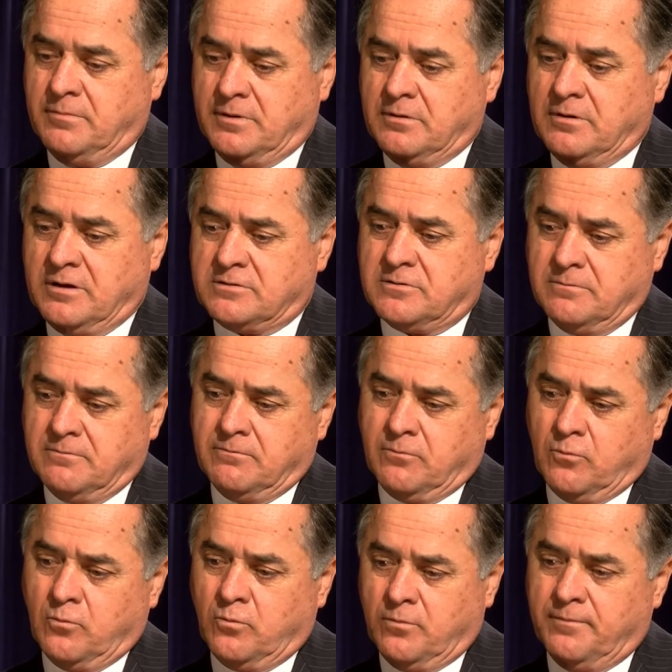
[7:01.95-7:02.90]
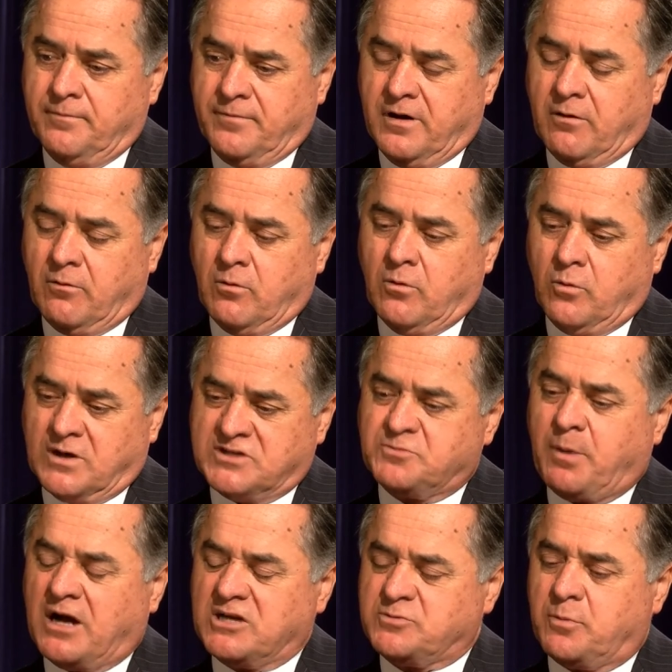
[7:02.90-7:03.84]
it uh, was
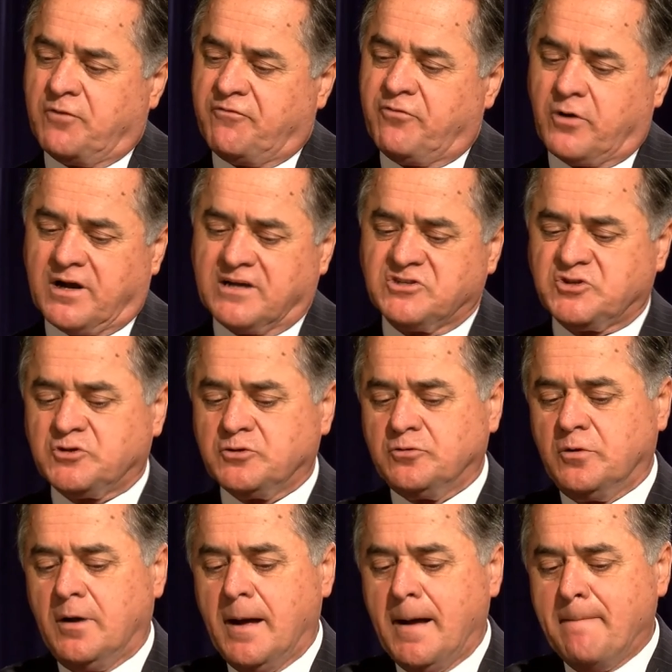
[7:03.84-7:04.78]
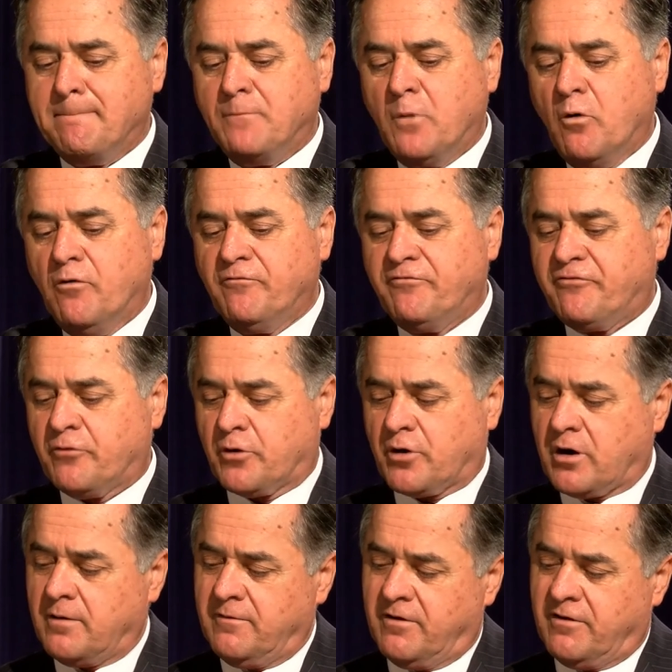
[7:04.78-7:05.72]
possible for us to move
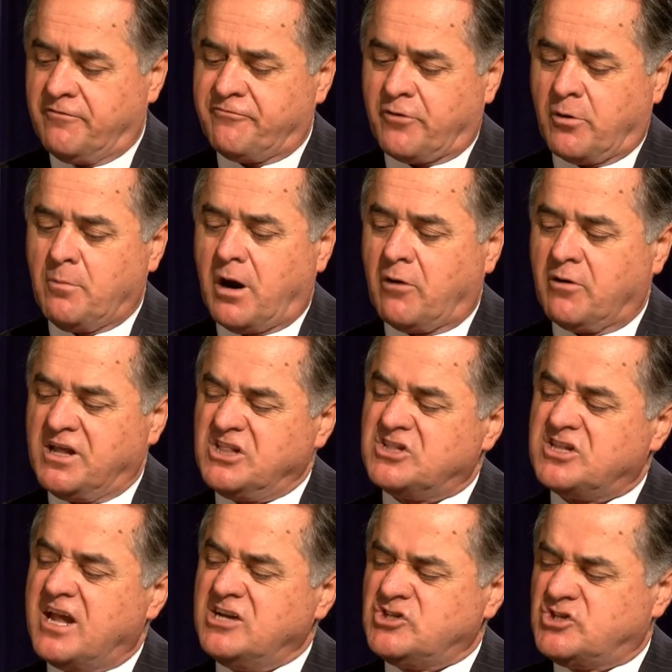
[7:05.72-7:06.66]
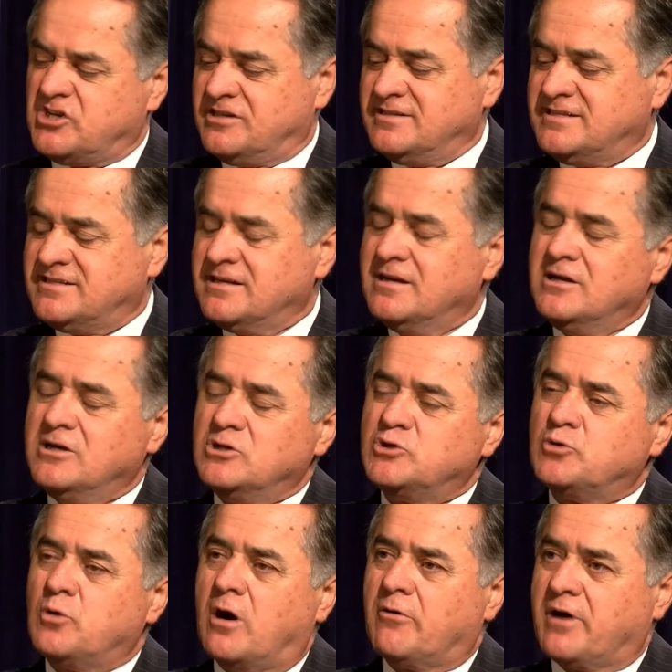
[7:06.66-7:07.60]
for, from our intentions
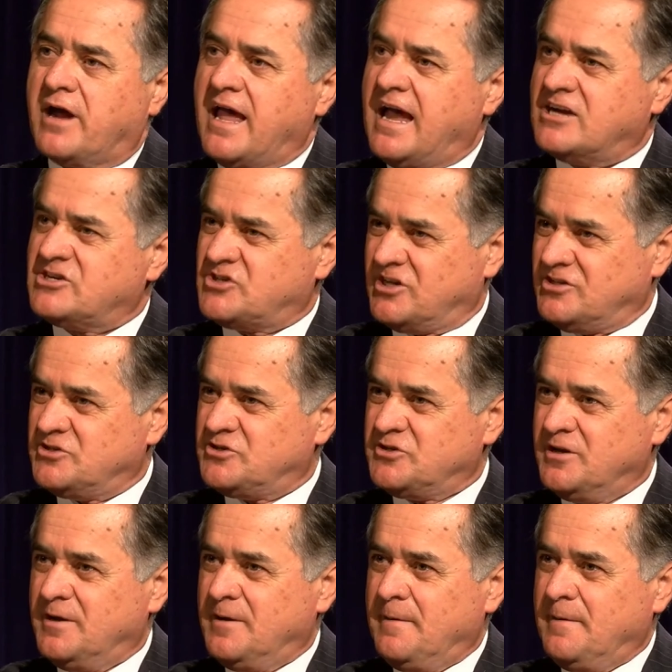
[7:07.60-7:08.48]
to our actions.